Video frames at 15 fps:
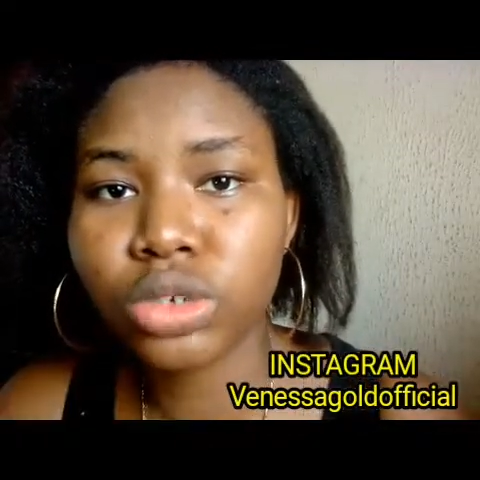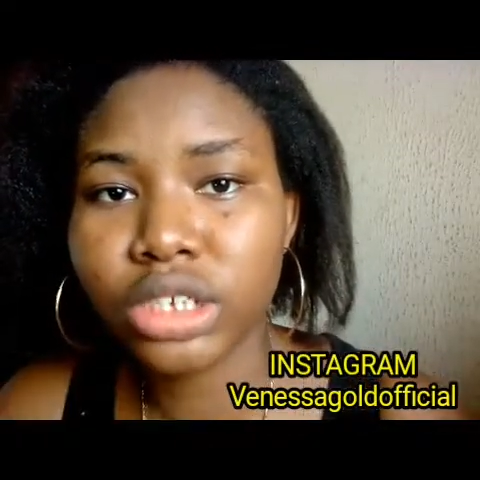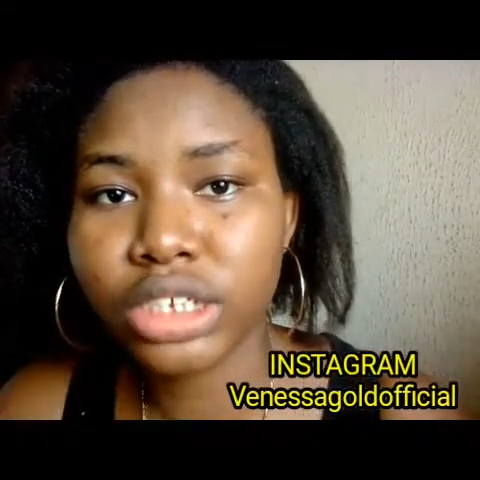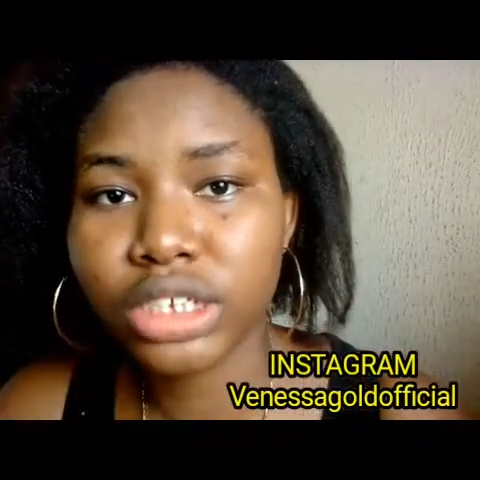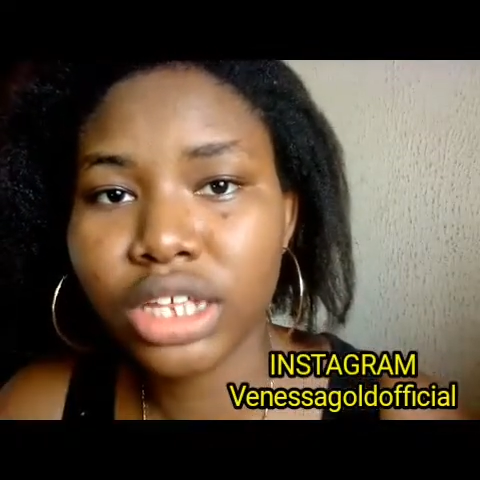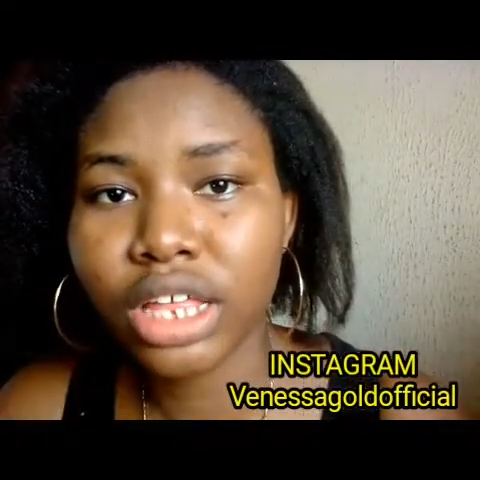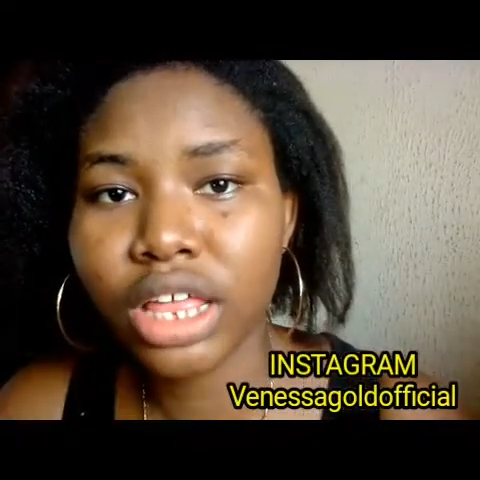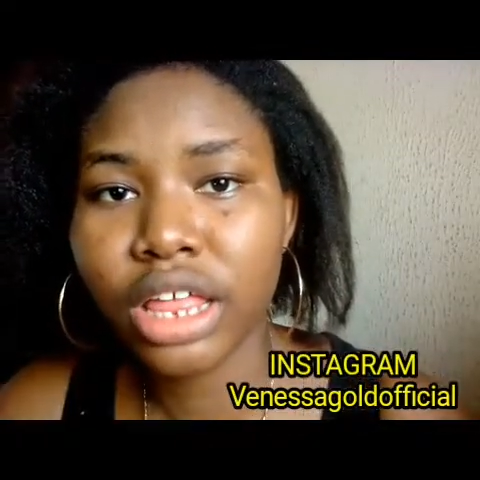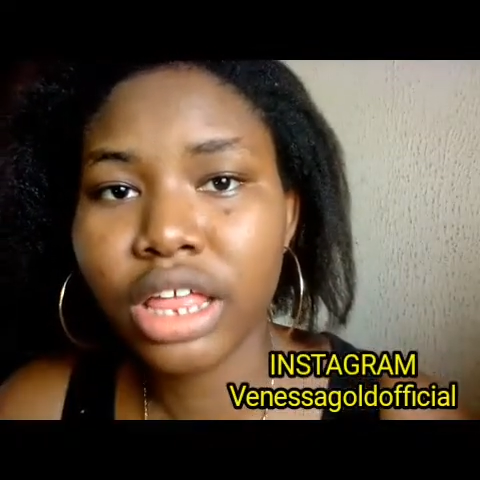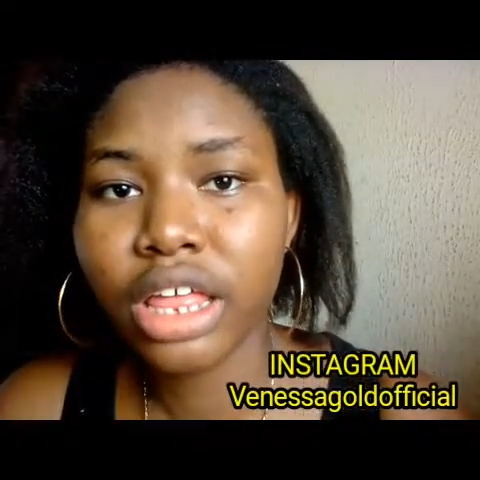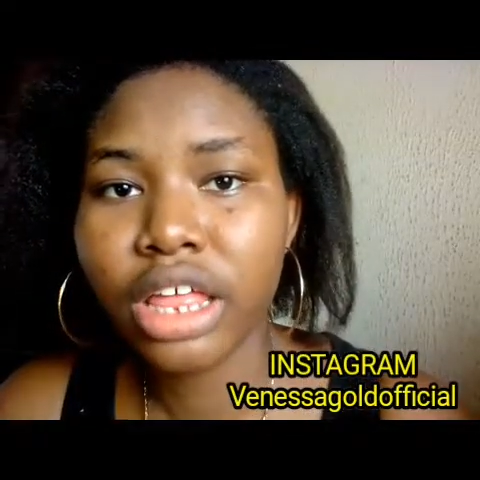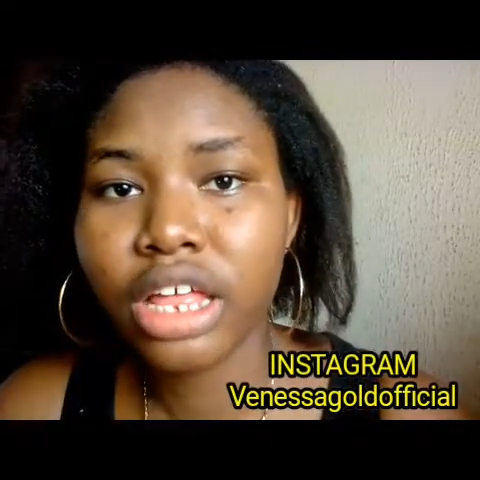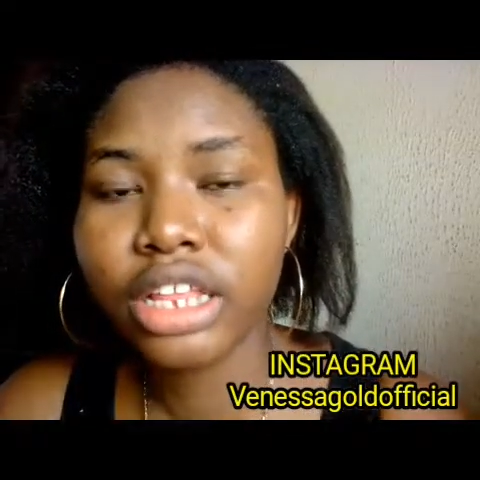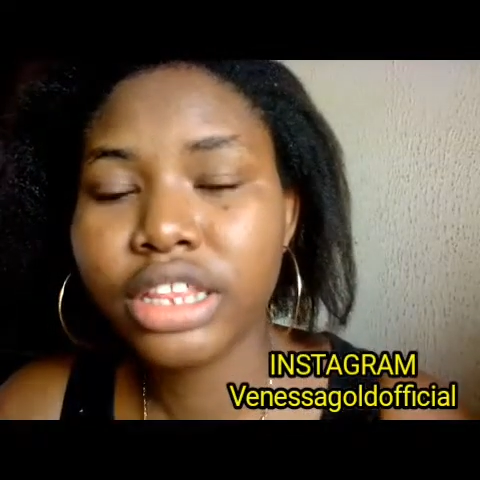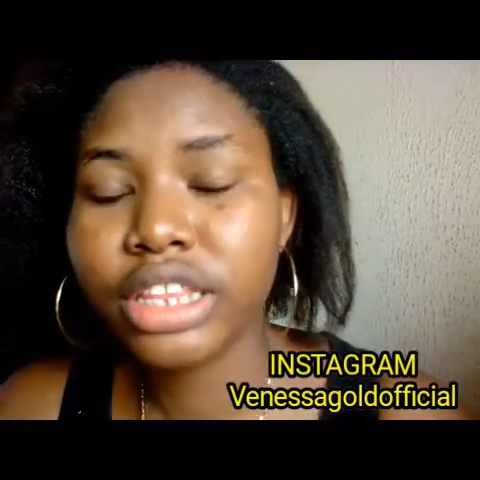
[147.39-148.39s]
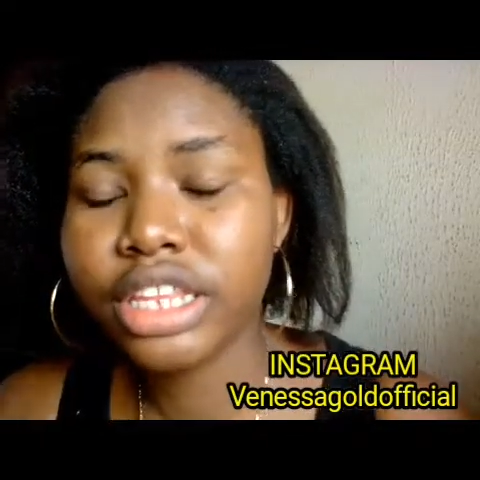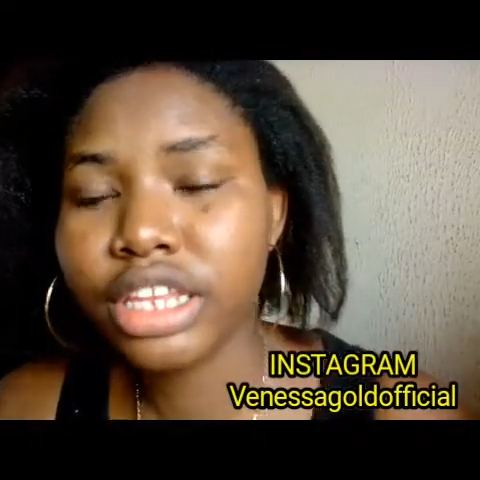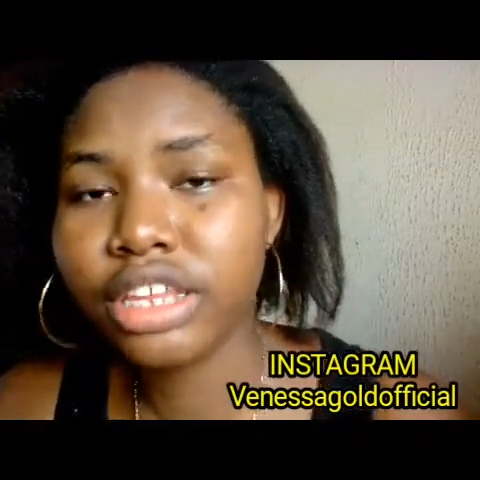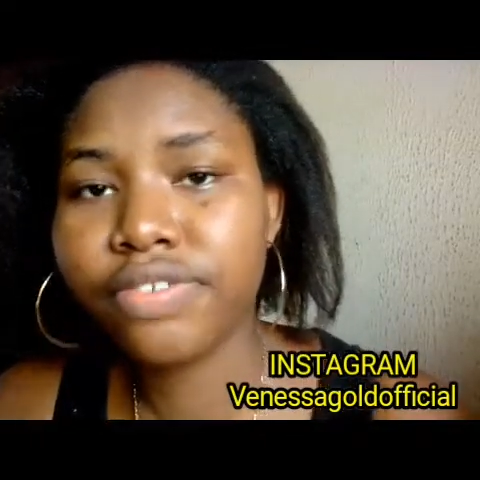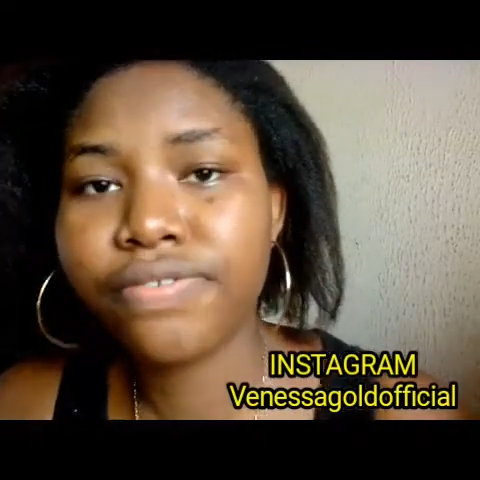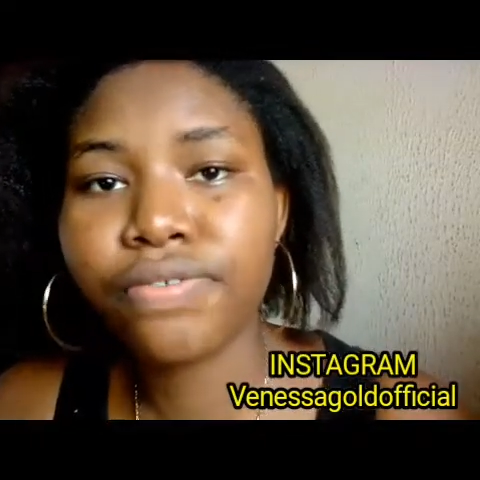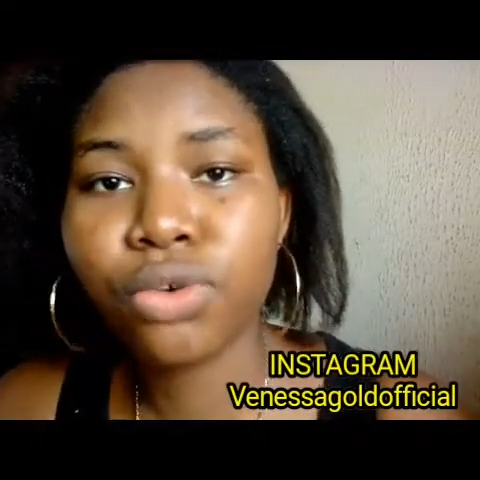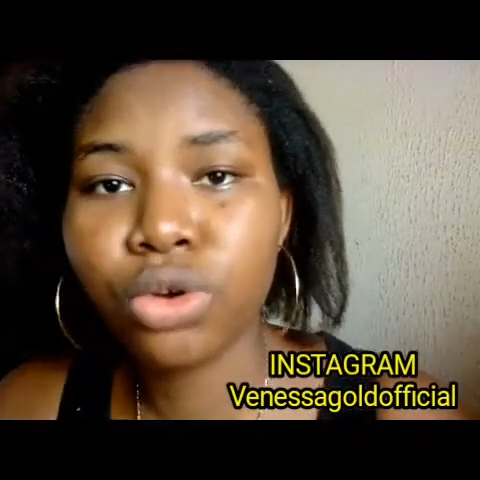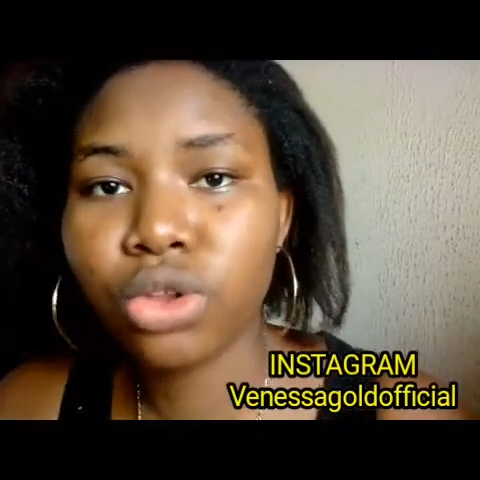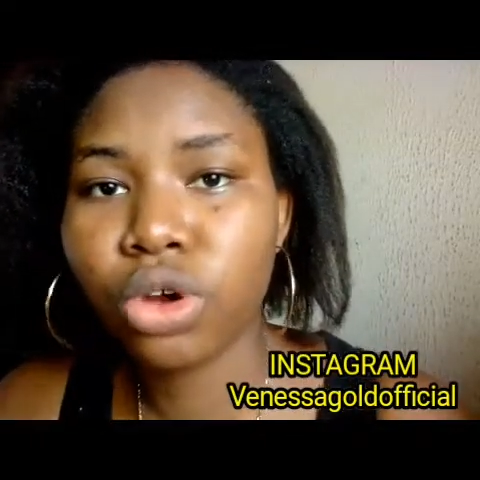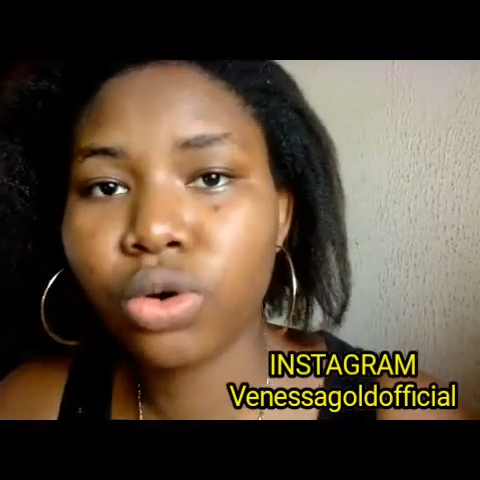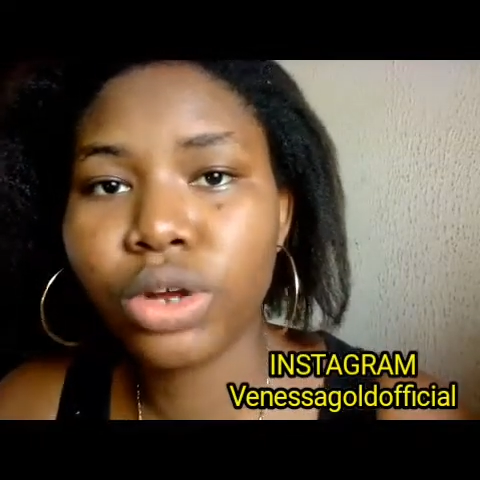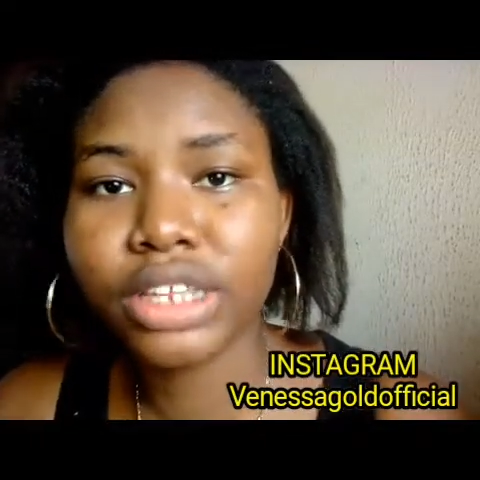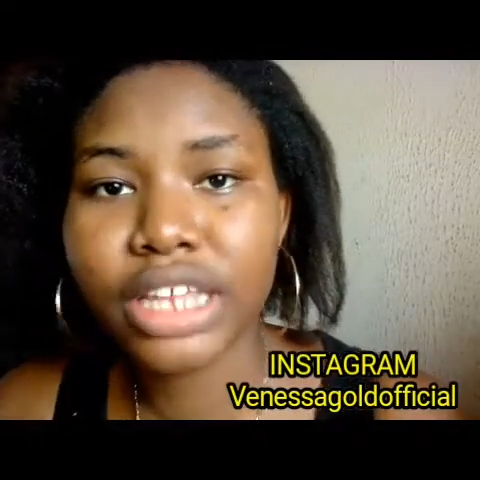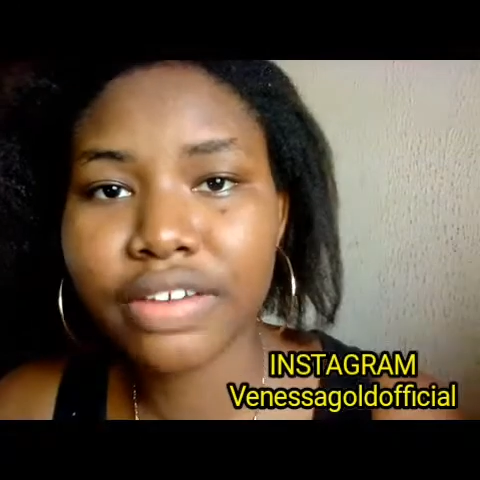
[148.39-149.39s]
to the the
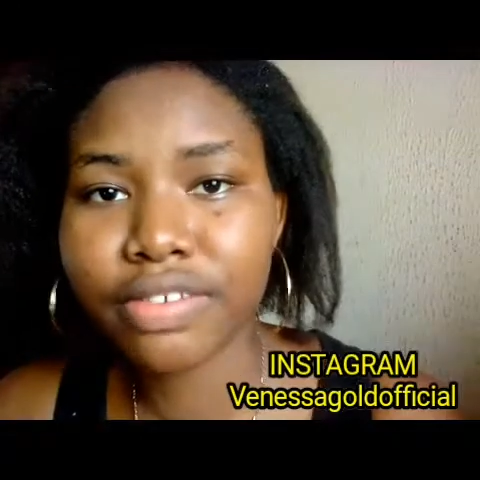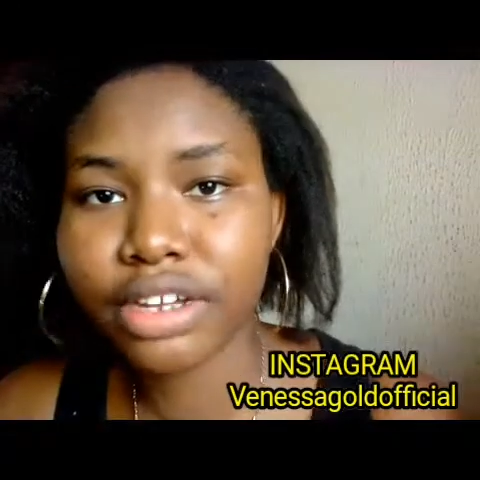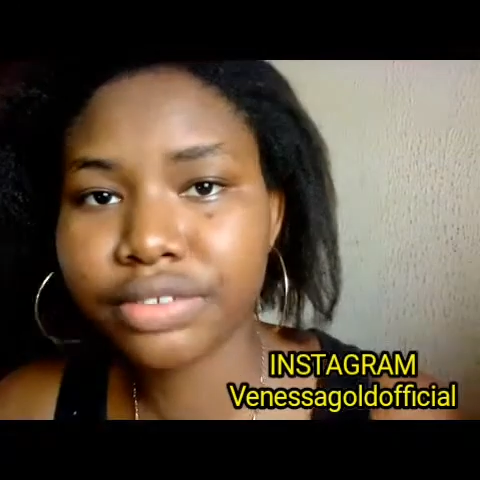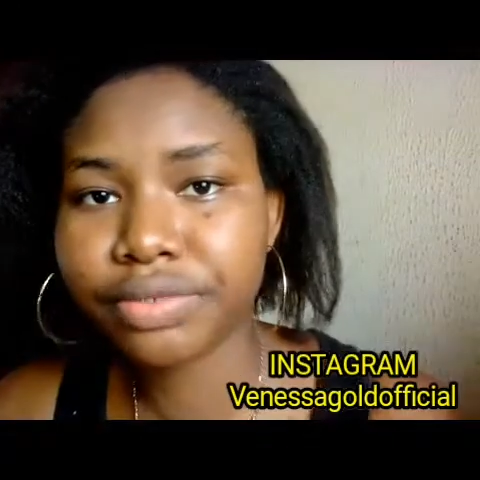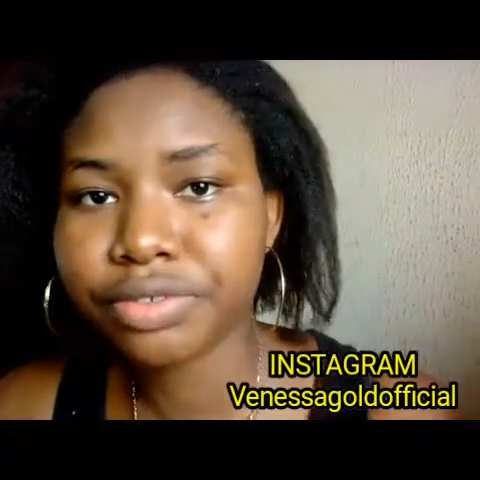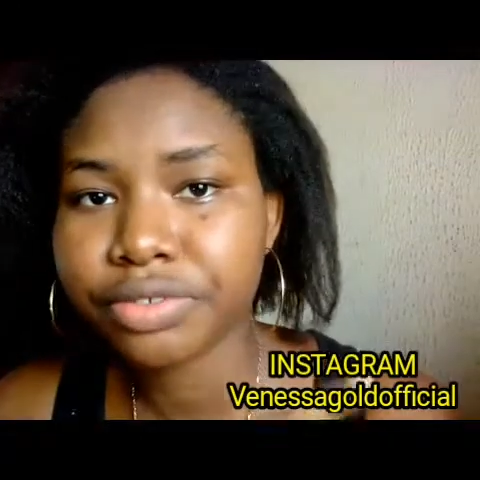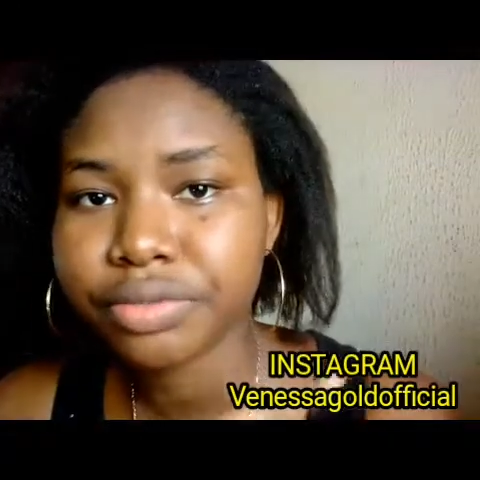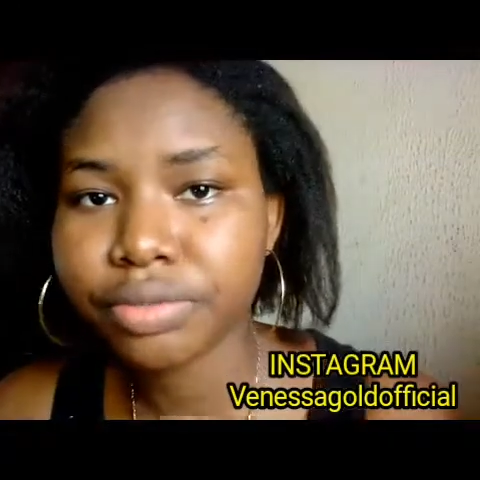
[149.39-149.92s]
phone or whatever,